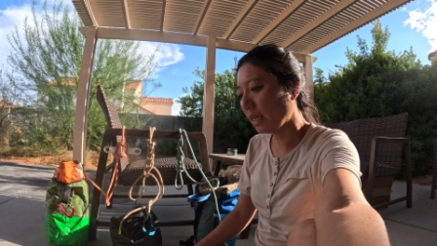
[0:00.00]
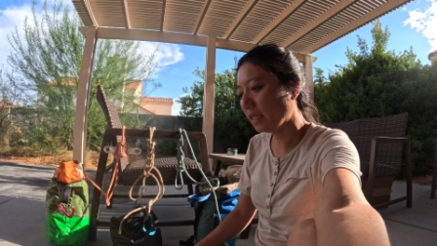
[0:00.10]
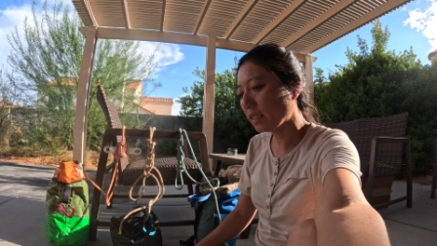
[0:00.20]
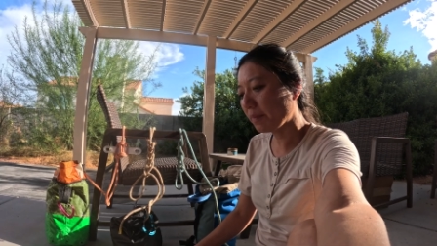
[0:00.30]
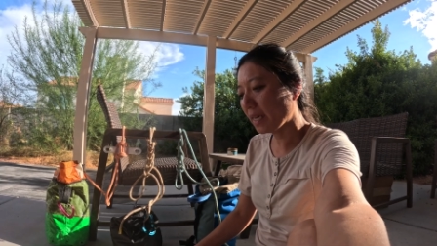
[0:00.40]

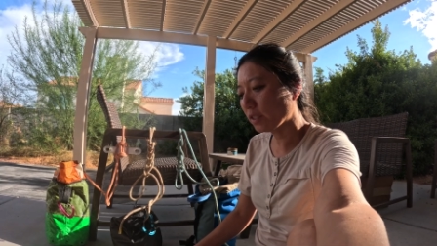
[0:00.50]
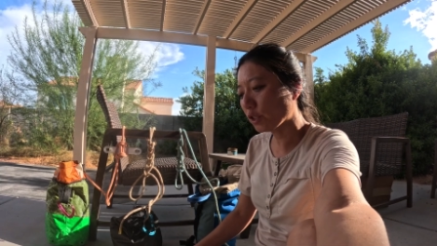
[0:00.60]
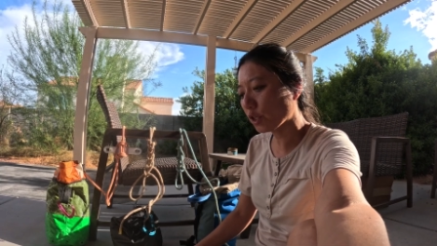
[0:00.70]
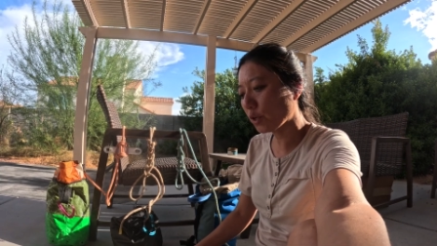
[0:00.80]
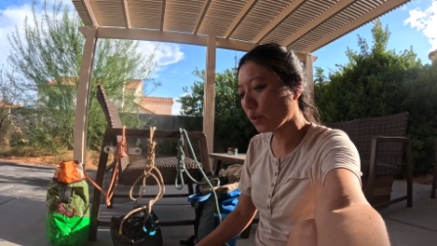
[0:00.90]
It
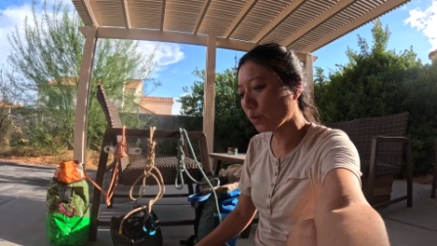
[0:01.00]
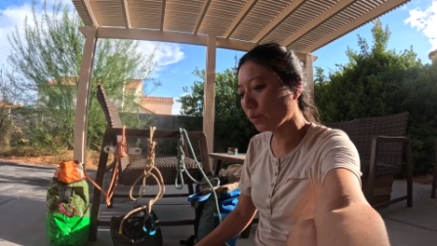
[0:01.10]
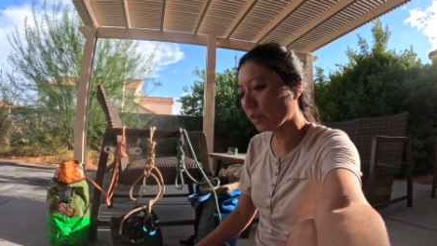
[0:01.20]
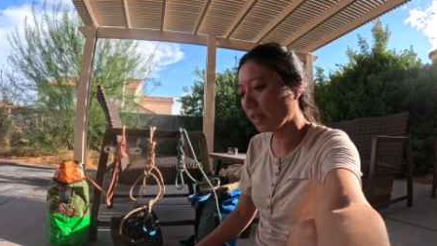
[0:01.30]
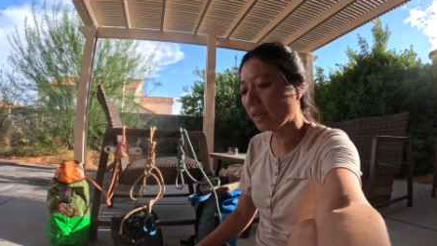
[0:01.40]
depends
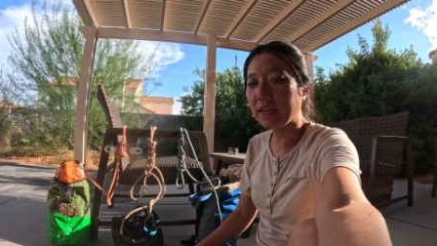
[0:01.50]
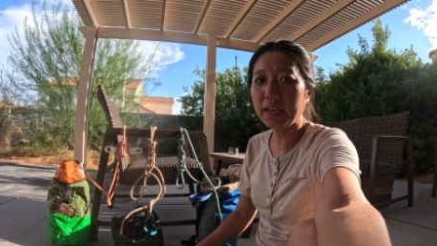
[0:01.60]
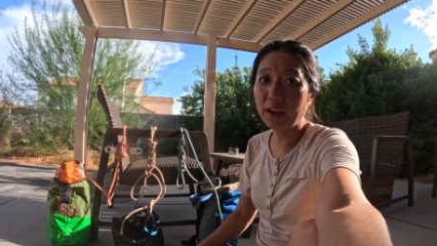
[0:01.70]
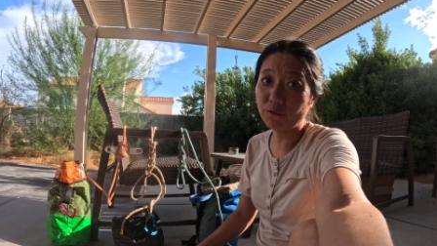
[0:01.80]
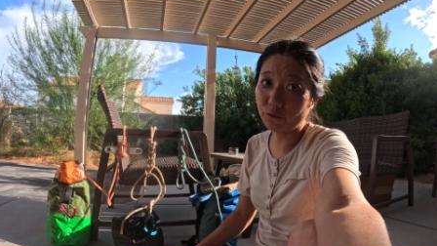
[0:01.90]
on
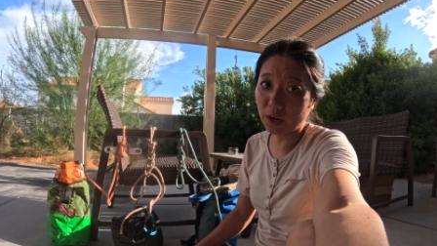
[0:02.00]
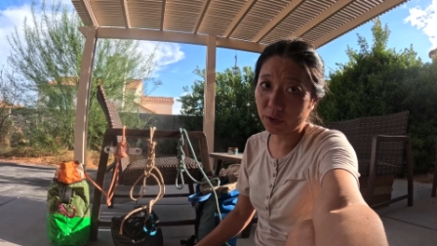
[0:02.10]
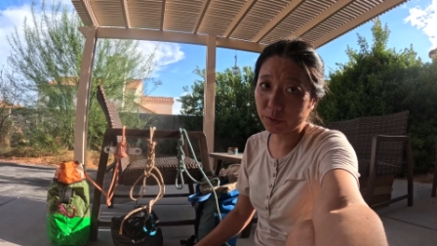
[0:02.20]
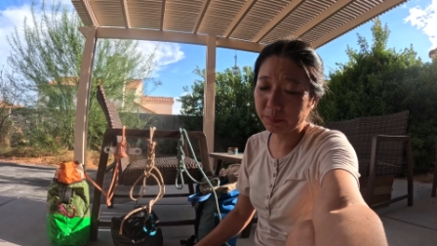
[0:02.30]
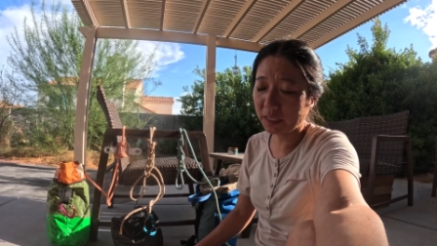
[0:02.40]
the
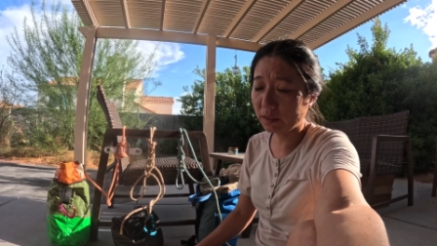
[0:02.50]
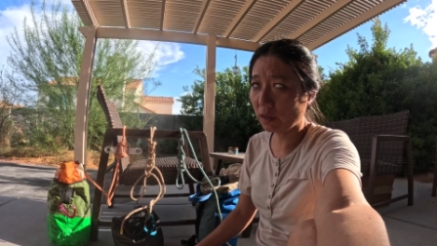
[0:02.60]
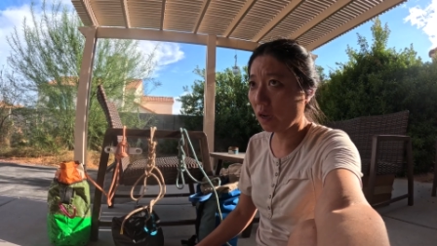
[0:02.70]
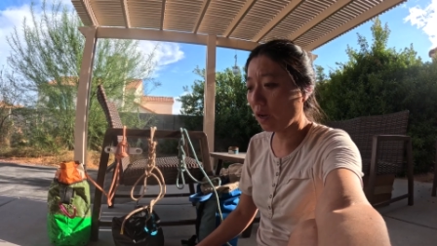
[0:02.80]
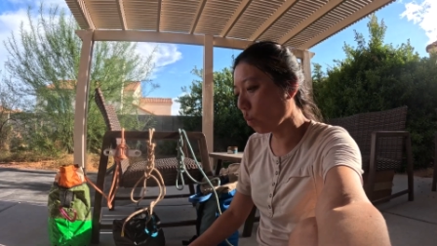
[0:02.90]

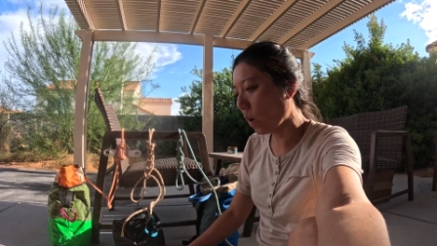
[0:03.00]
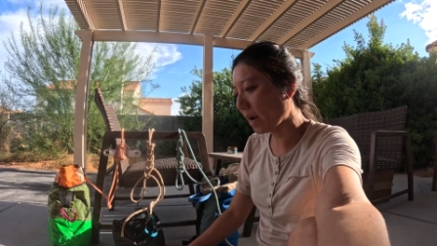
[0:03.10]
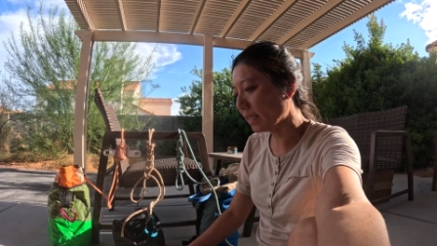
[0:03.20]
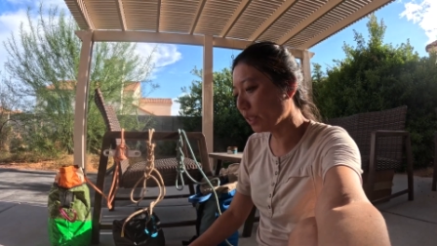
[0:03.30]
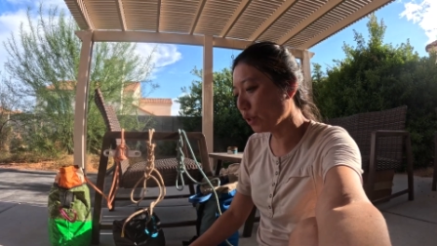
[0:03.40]
environment,
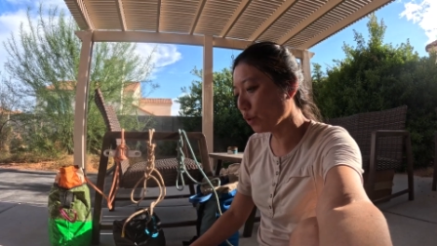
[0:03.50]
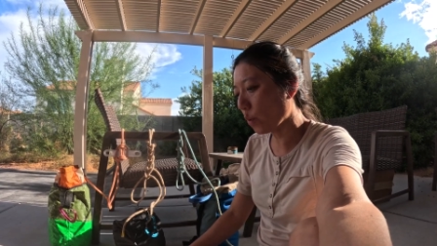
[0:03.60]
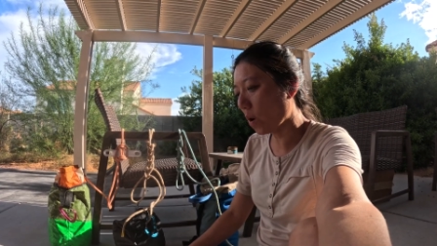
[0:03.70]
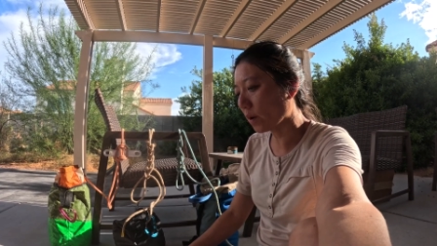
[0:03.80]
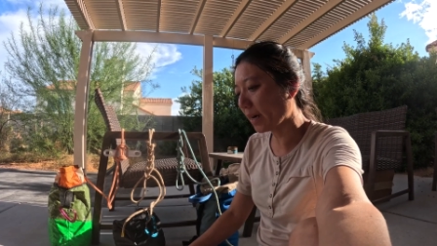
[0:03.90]
what
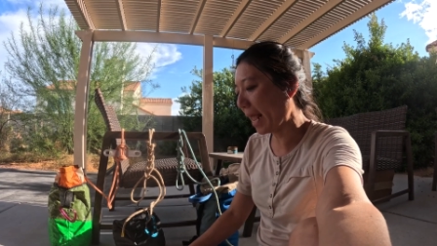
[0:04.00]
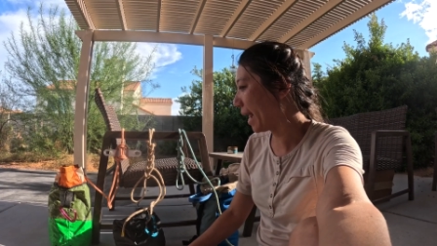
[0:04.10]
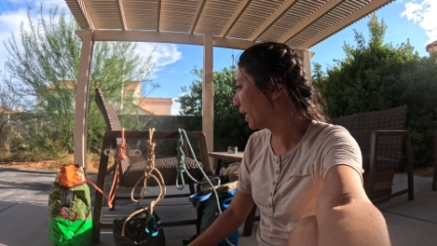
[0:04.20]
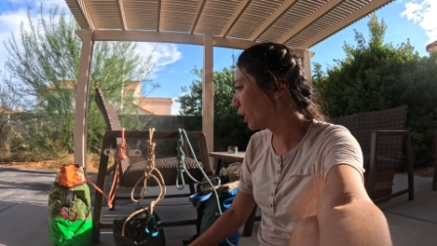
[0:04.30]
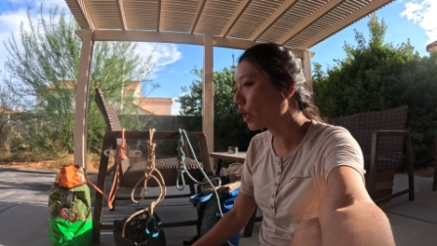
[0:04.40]
you are
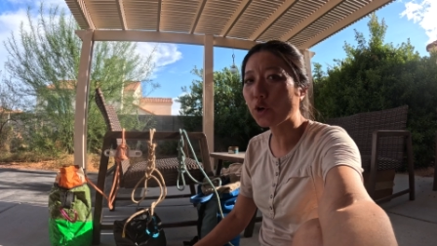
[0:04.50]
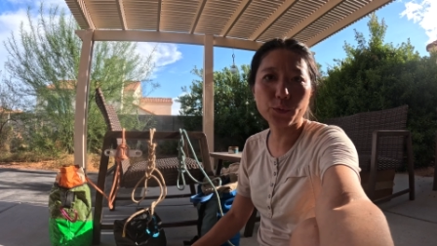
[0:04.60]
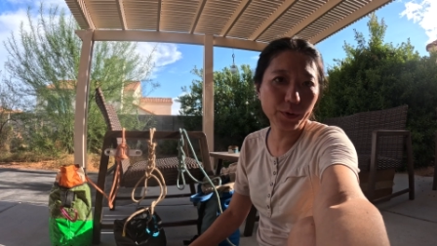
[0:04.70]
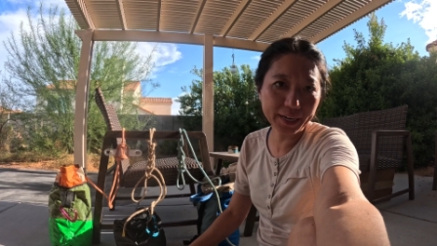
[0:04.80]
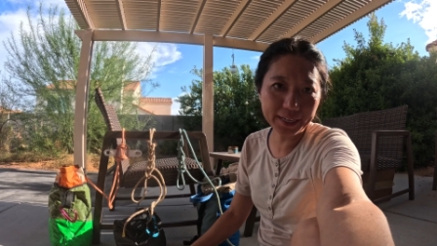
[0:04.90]

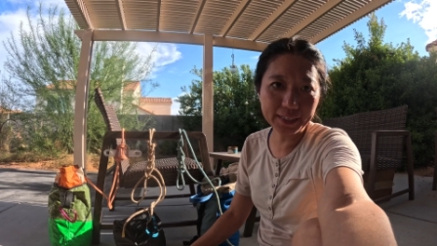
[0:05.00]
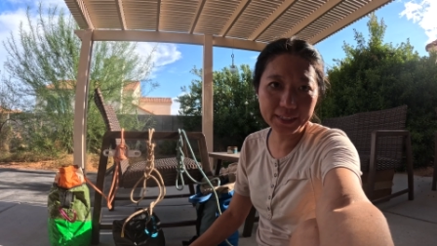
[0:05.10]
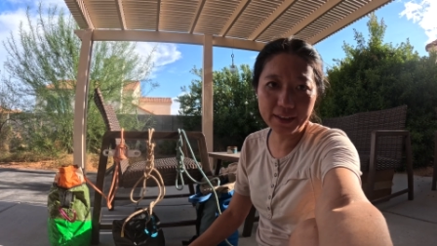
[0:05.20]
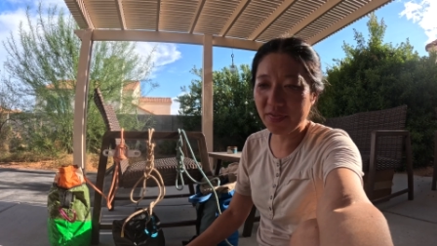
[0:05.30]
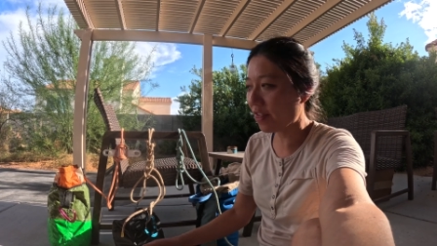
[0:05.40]

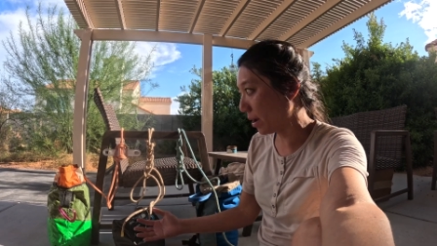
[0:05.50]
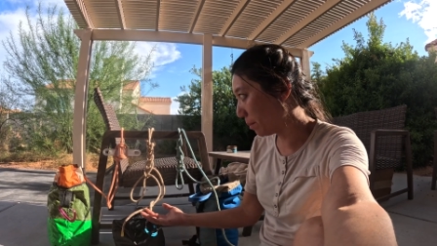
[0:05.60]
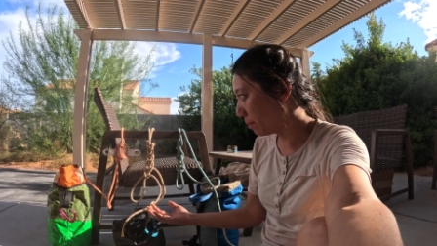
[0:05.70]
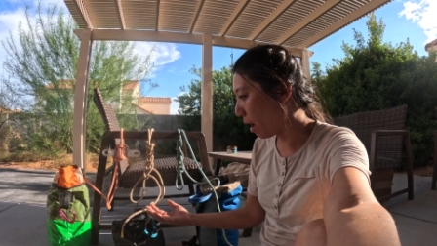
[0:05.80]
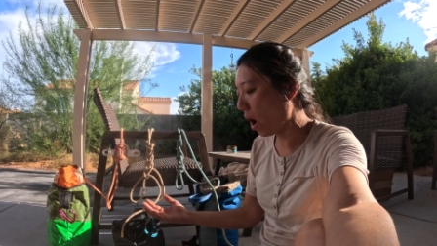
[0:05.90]
anchoring
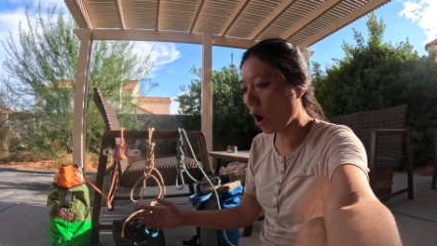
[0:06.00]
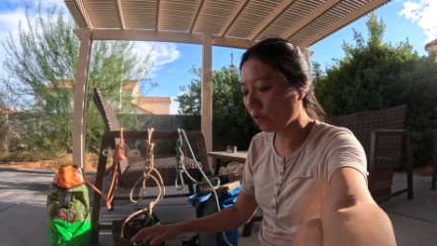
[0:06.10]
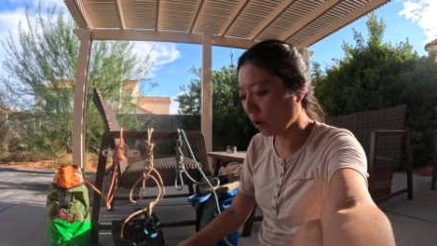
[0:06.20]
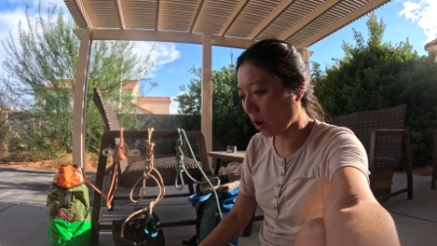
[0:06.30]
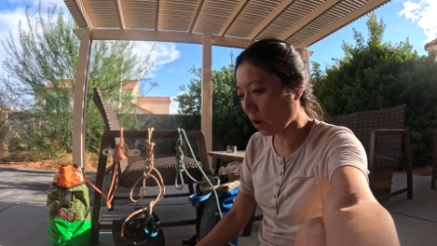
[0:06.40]
them
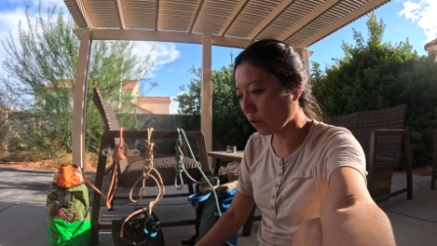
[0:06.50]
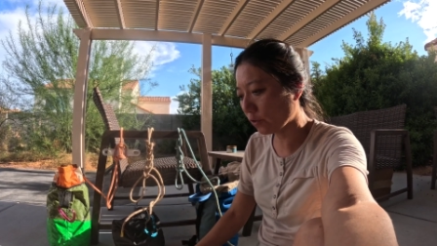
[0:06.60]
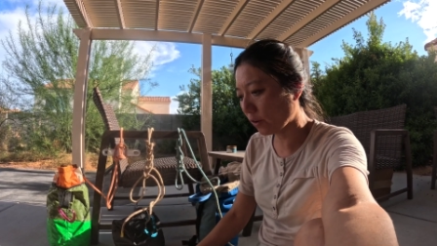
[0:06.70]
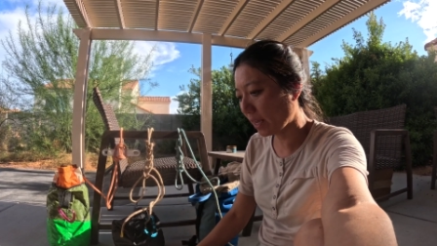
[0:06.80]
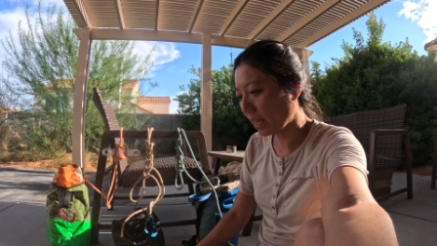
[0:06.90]
off of,